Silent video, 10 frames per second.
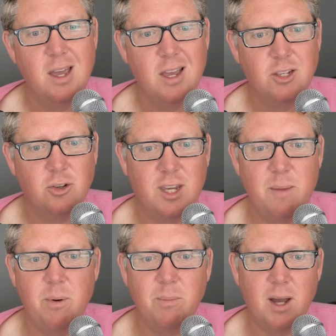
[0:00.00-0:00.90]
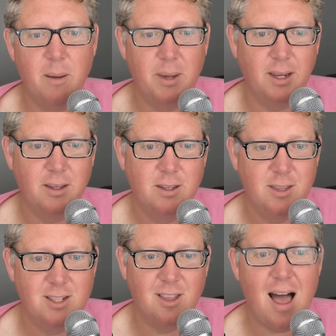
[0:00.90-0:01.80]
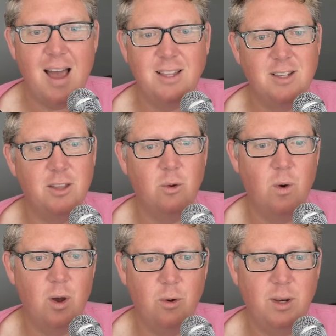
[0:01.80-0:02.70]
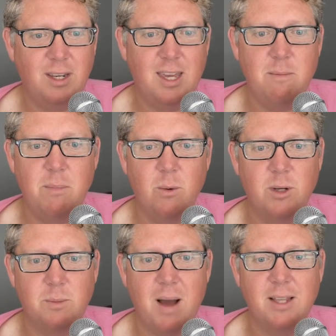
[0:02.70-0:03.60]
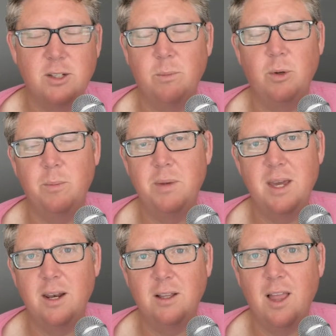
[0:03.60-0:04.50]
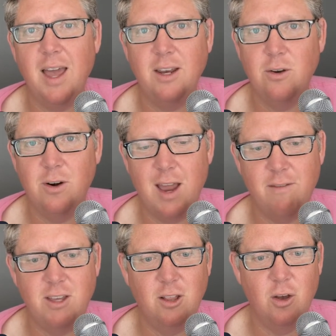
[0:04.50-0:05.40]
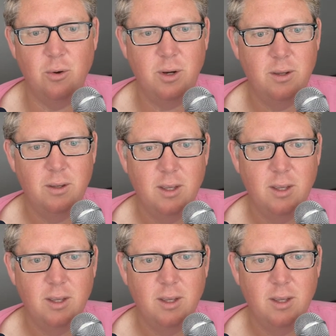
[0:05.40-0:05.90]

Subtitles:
So keep 'em coming, these lines on the road, and keep me responsible, be it a light or heavy load.